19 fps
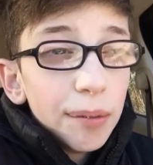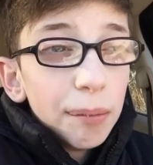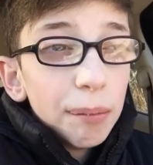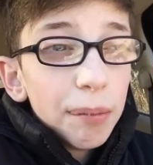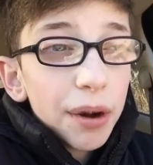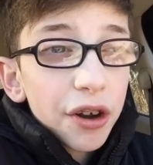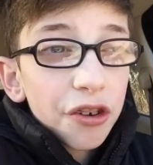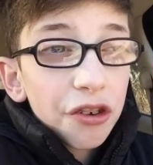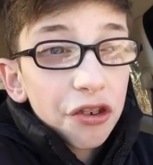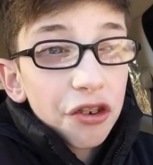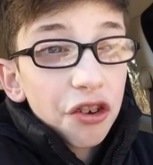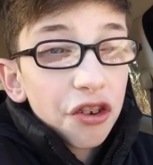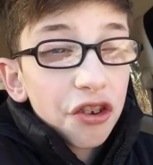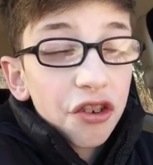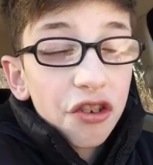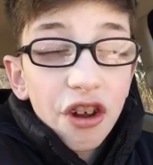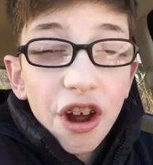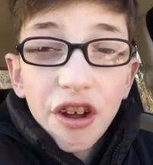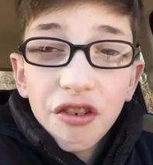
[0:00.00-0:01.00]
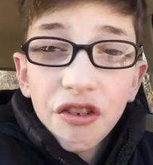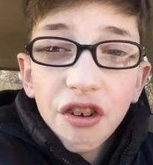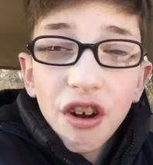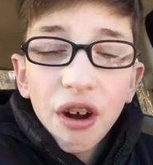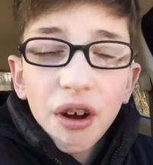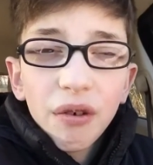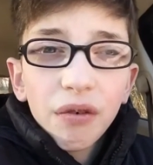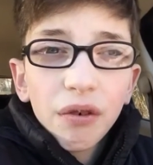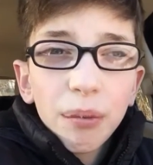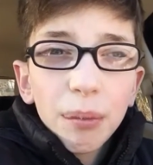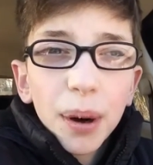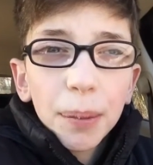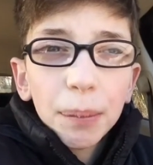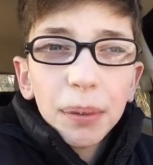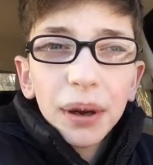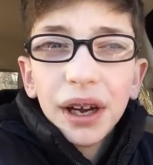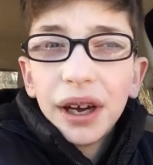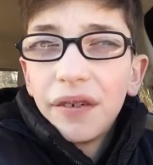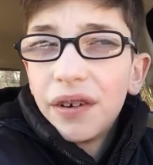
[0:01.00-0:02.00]
missed a sitter from, I
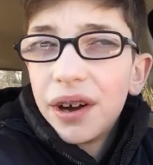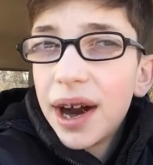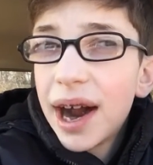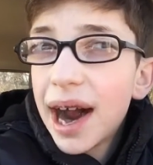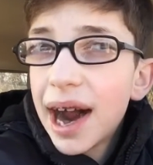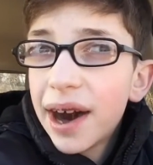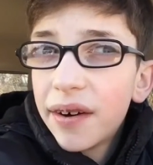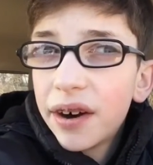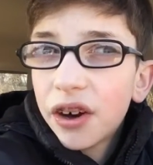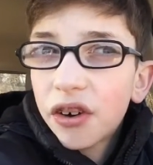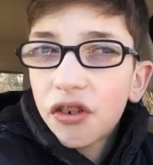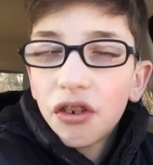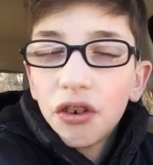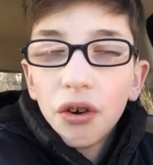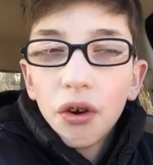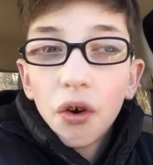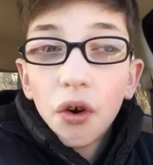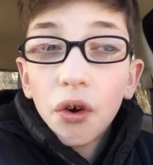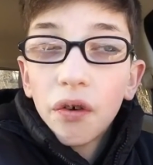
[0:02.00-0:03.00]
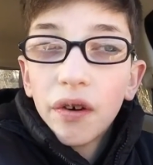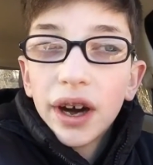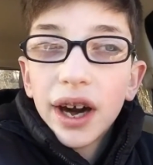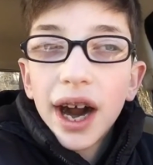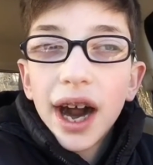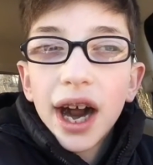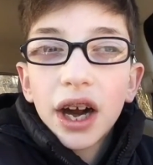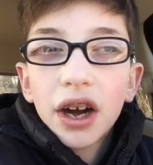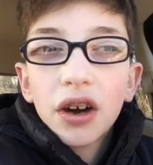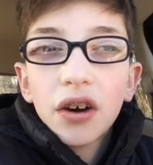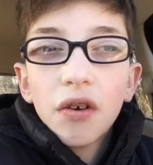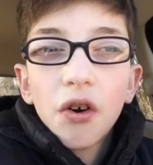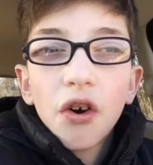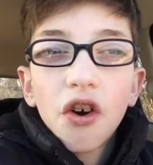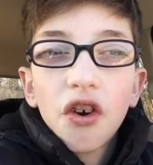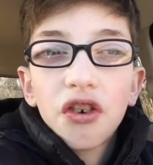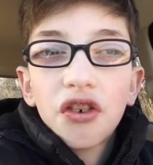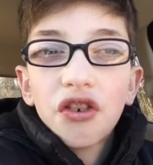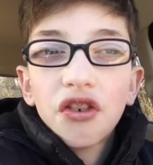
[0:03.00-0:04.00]
believe, an Eriksen or Aurier
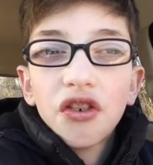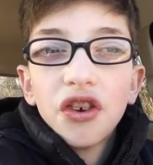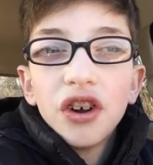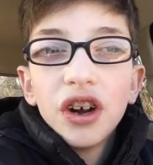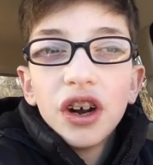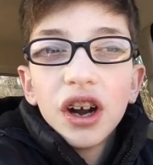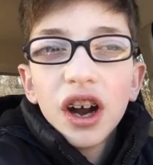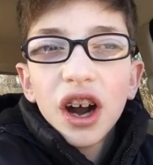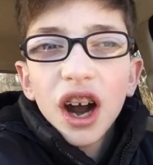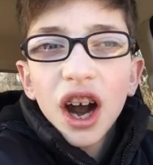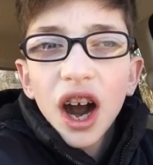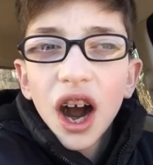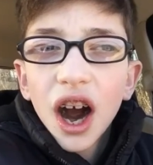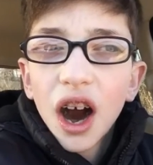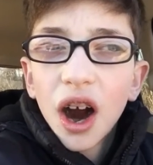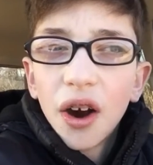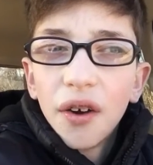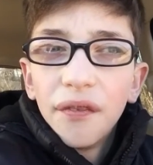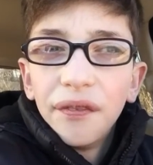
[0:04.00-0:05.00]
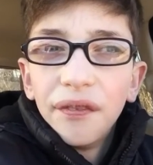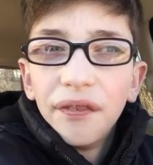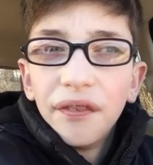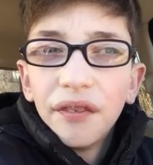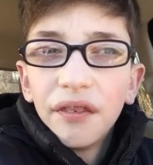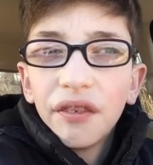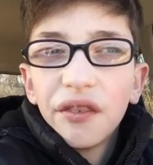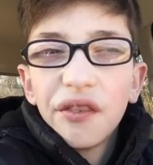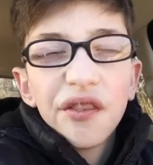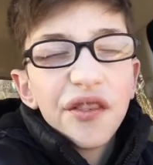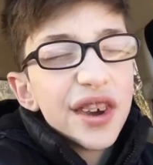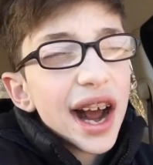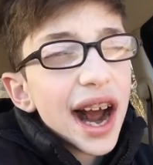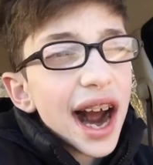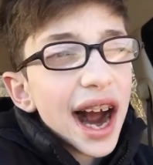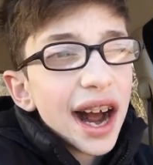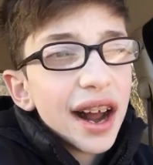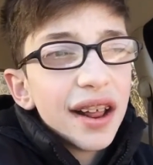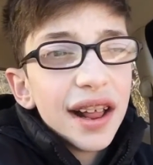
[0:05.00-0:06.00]
cross.
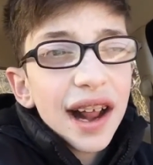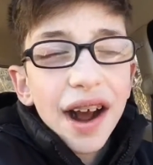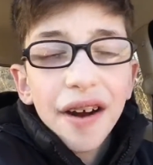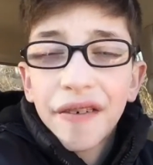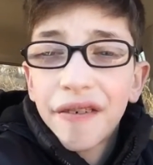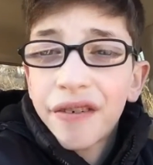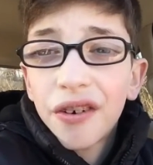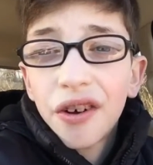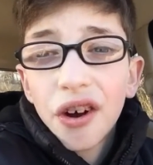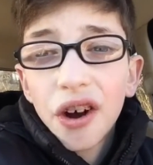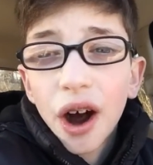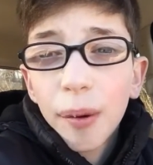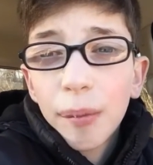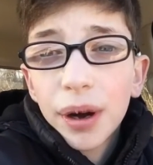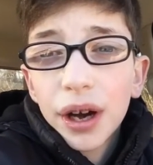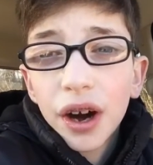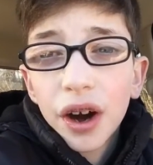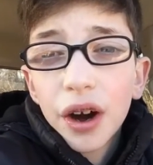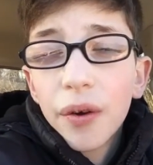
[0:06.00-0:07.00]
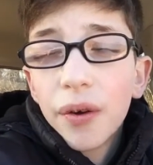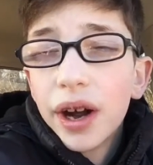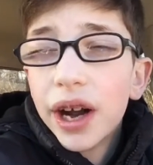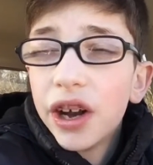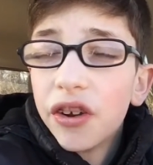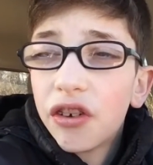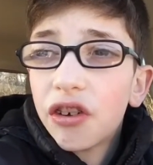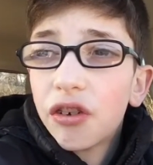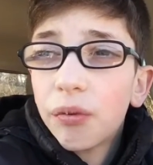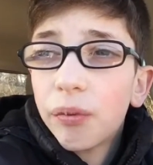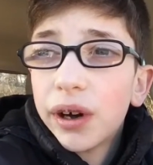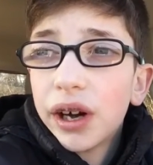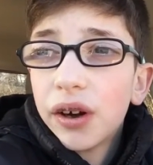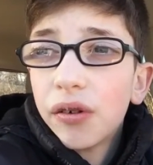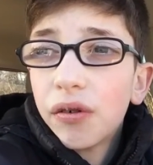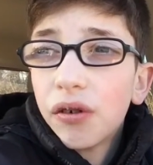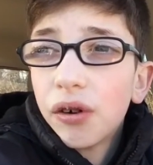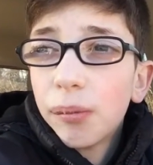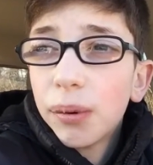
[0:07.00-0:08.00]
Left foot. I mean, I know it is his
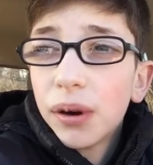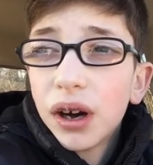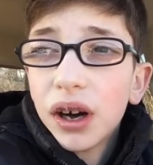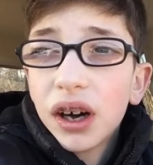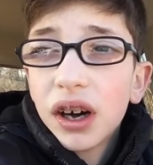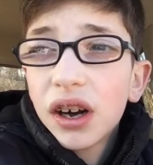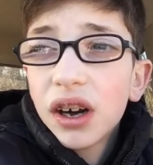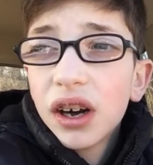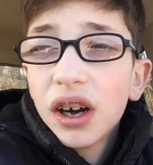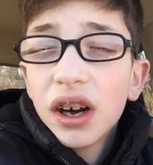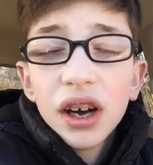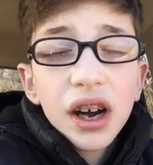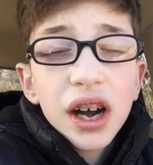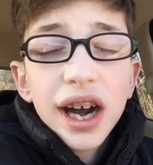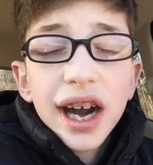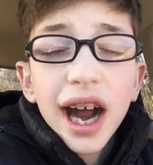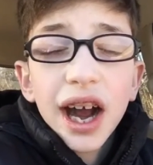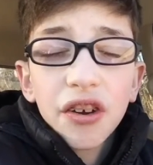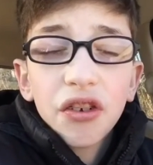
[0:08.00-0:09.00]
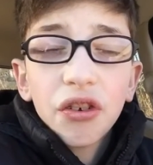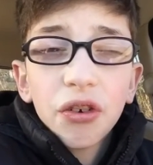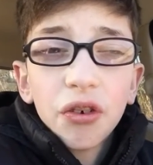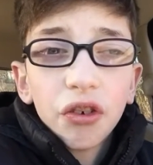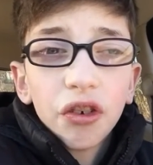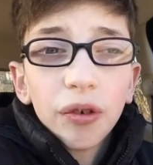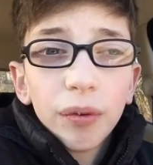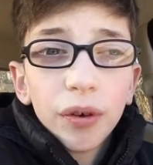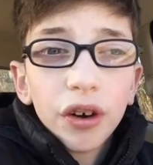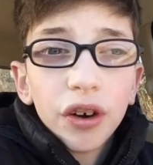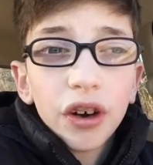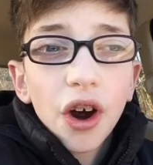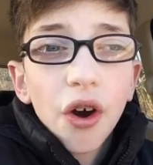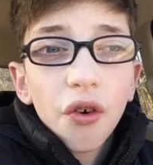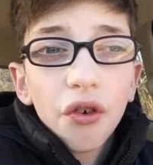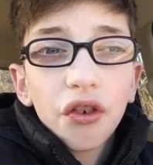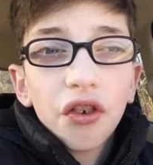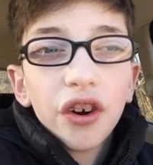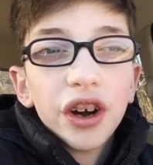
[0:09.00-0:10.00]
weak foot, but he has scored some good
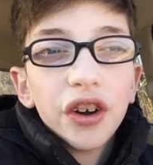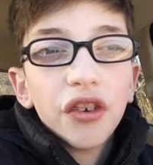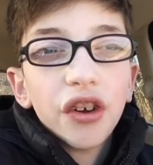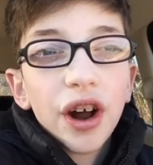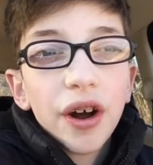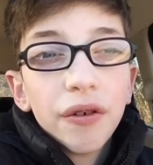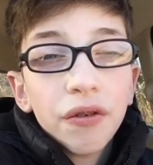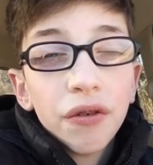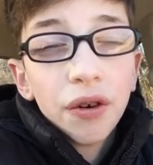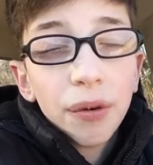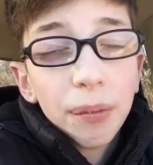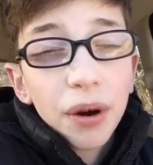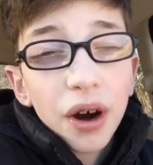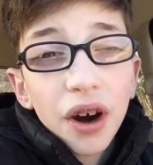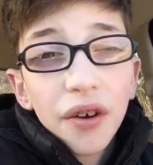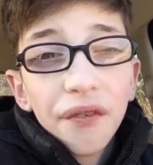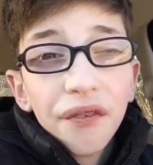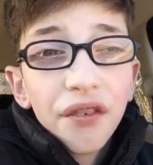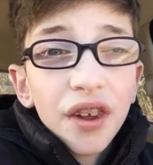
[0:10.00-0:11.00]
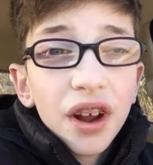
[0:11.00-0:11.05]
goals on his left foot. But